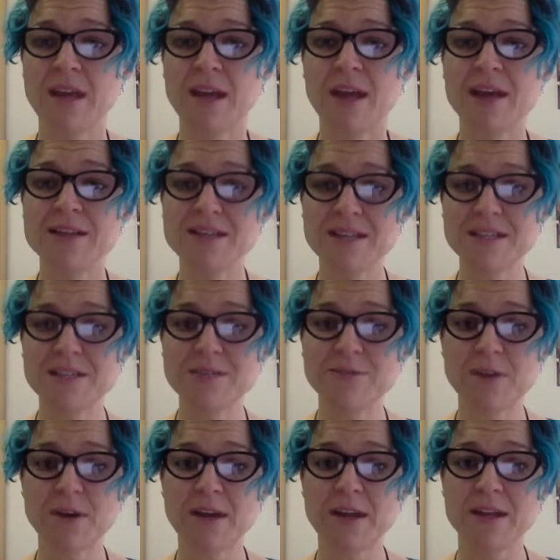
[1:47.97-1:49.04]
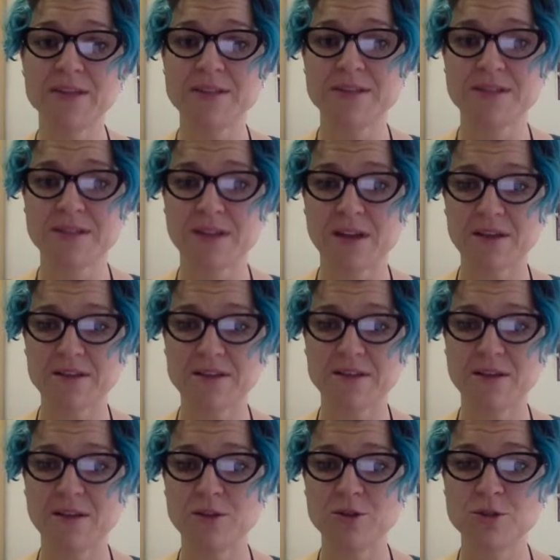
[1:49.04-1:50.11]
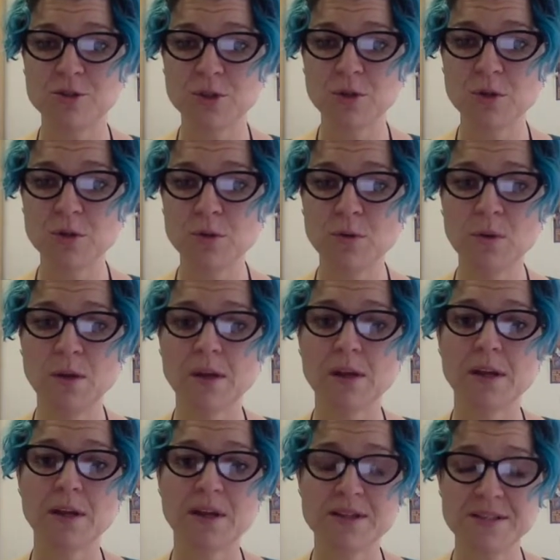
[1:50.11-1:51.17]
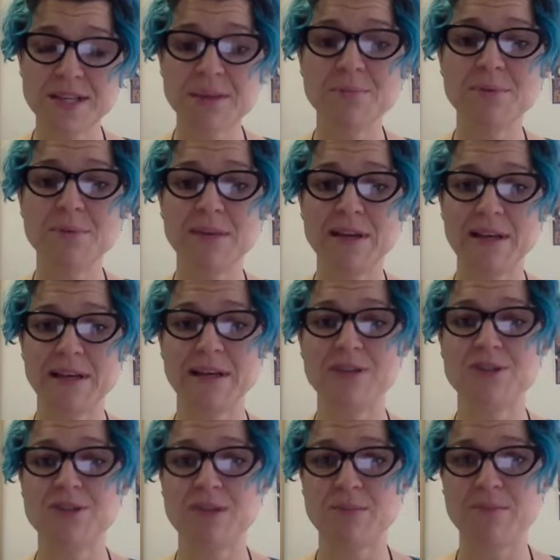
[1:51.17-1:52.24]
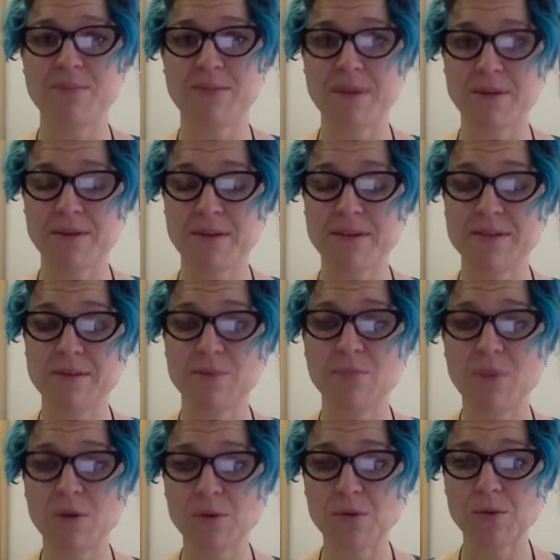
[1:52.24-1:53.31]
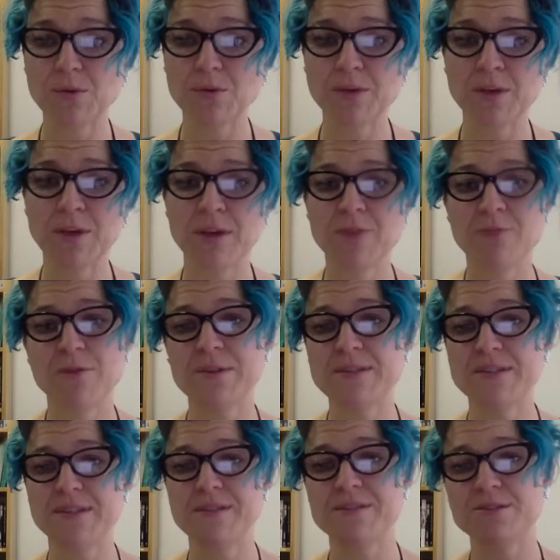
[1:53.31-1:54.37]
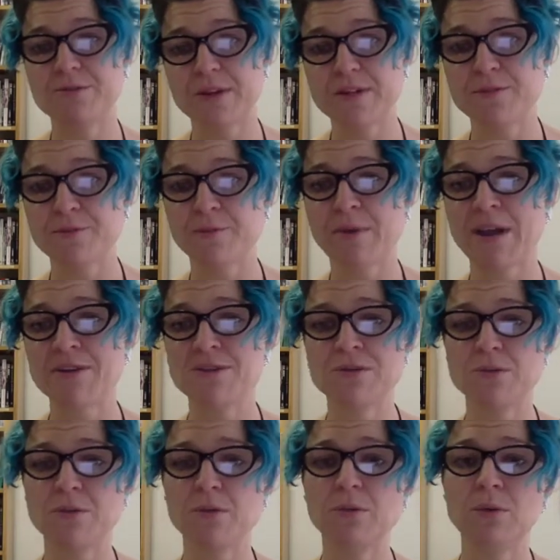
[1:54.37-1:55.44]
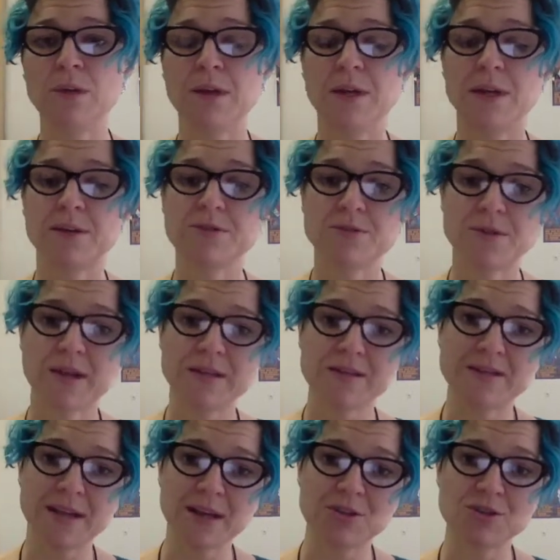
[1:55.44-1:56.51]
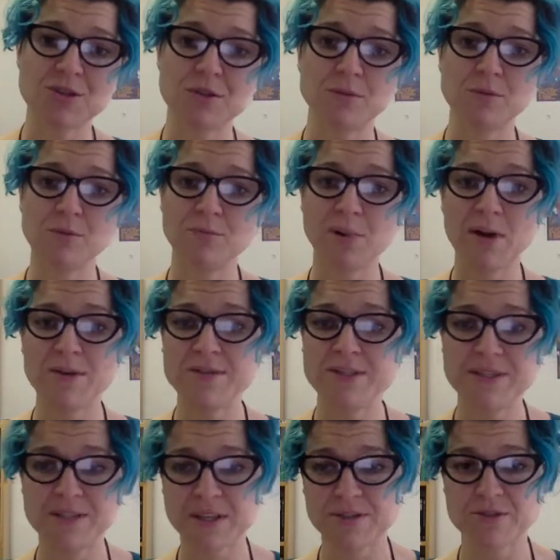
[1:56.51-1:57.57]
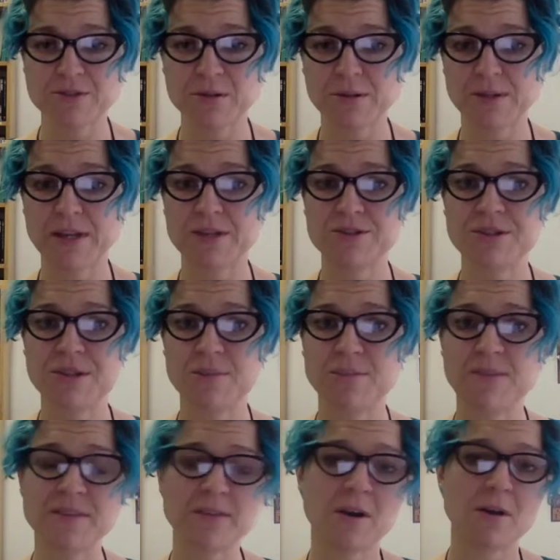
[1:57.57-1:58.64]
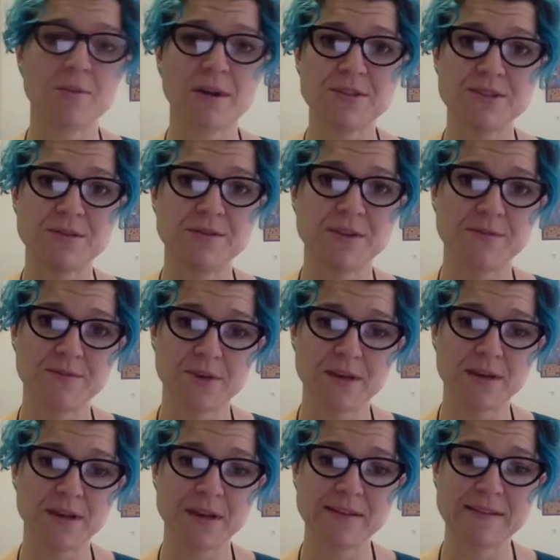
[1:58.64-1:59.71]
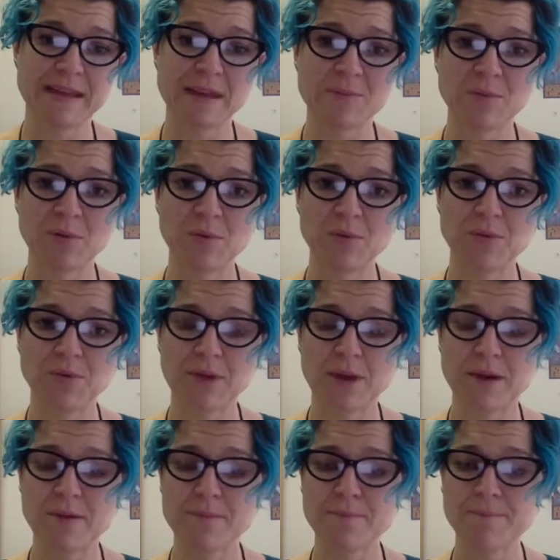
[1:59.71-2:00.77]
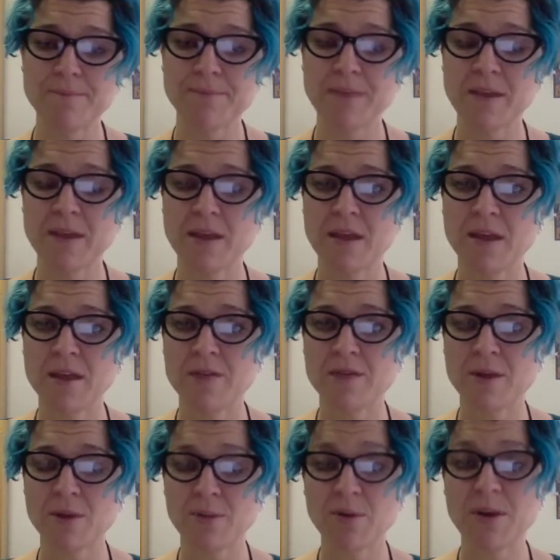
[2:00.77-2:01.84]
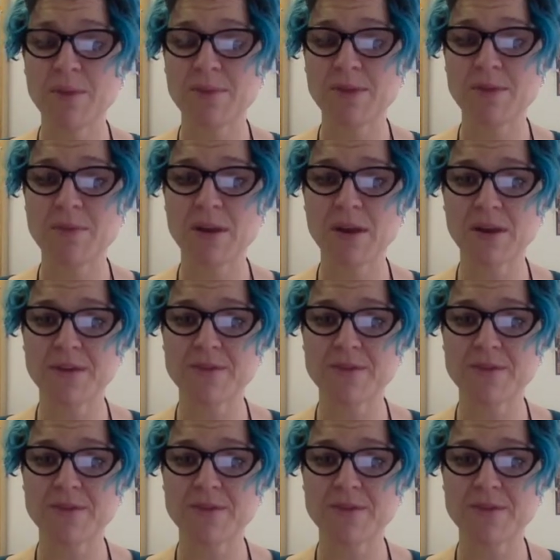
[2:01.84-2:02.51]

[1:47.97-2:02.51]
identify and discuss 2 contemporary leadership theories or models, for instance, transformational, transactional, post-industrial leadership. There's a whole bunch of different examples that I'll put up on the Milo